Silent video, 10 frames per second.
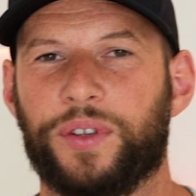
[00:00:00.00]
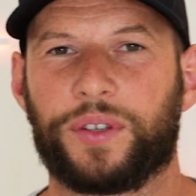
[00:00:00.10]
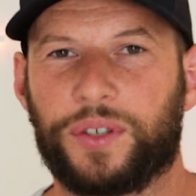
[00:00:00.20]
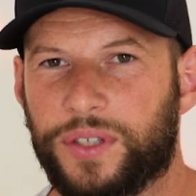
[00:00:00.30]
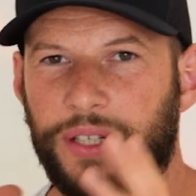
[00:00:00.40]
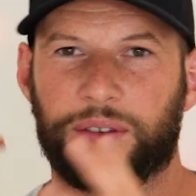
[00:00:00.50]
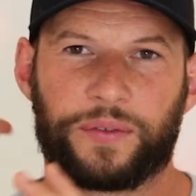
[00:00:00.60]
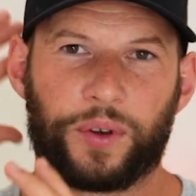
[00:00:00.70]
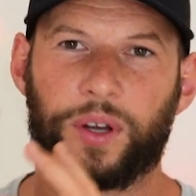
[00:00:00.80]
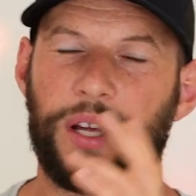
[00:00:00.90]
you're using
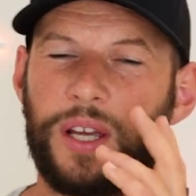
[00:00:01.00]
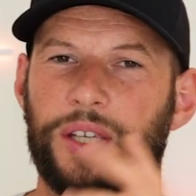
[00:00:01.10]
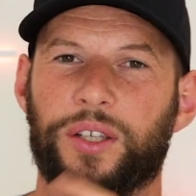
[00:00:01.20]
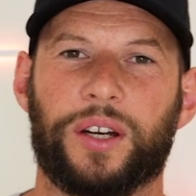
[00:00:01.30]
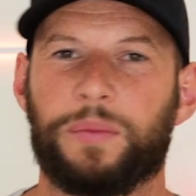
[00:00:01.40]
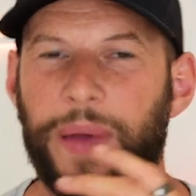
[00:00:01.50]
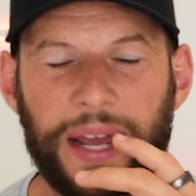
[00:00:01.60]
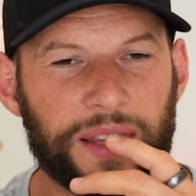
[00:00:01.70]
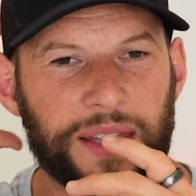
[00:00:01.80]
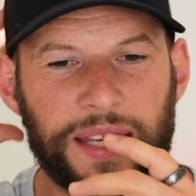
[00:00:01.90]
it for, you know,
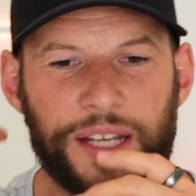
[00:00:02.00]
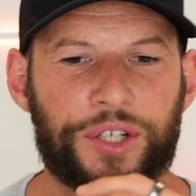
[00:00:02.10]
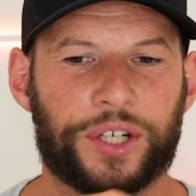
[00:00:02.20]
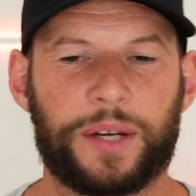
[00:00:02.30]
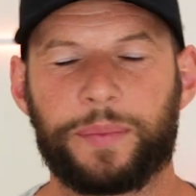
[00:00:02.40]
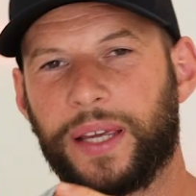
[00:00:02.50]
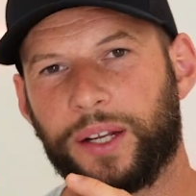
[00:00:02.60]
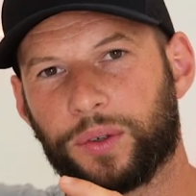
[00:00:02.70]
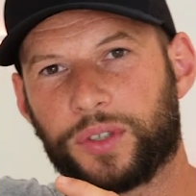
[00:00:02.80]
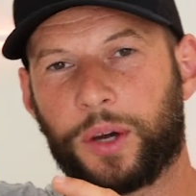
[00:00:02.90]
back of the head
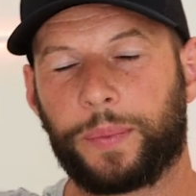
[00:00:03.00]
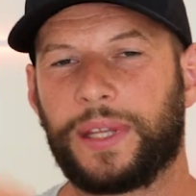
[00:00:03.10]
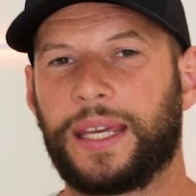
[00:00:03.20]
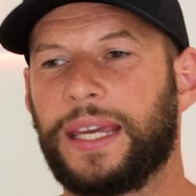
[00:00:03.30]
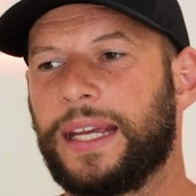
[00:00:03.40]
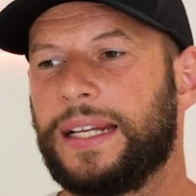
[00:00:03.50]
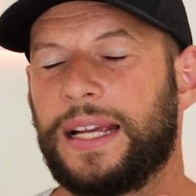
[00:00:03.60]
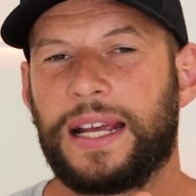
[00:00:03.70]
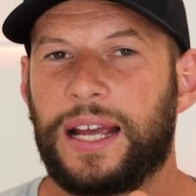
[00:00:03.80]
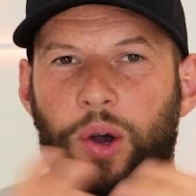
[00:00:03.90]
treatment or top of the head.
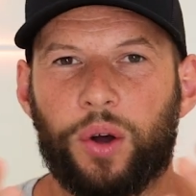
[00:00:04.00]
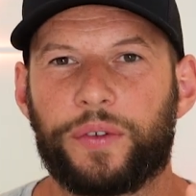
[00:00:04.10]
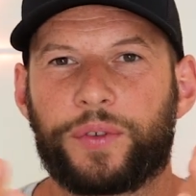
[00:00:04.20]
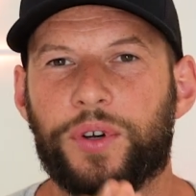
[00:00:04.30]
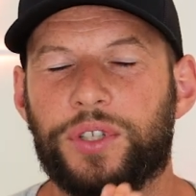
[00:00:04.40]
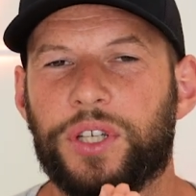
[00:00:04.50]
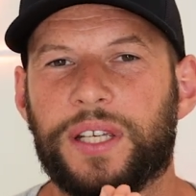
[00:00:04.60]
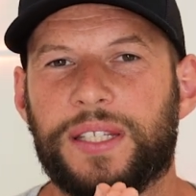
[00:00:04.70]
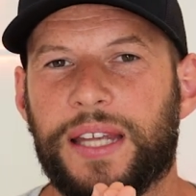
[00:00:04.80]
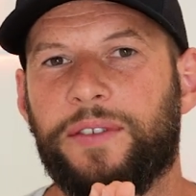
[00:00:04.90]
Or of course, you
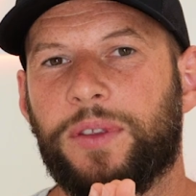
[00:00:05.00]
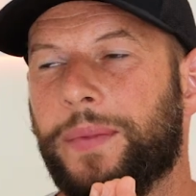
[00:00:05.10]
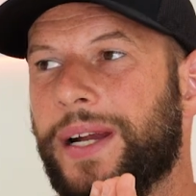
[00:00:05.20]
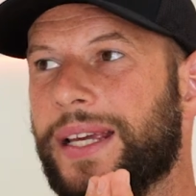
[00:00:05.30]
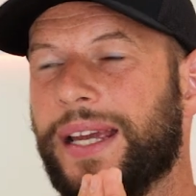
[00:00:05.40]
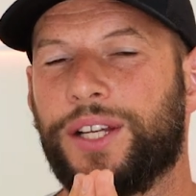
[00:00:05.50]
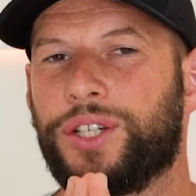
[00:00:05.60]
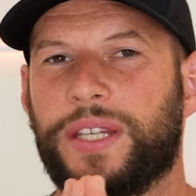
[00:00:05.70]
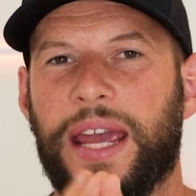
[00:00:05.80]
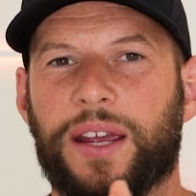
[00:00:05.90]
can save the money and
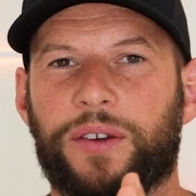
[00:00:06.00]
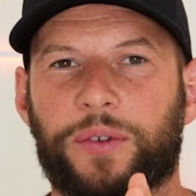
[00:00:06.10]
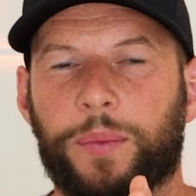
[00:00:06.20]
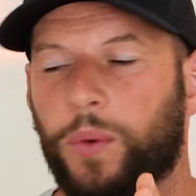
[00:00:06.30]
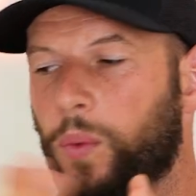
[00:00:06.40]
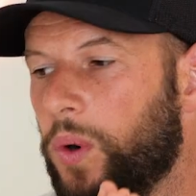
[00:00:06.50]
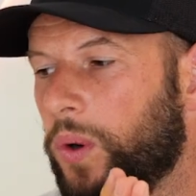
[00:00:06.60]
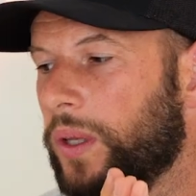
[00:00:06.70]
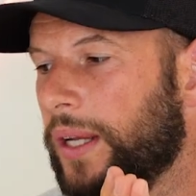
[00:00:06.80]
just hang it from a wall.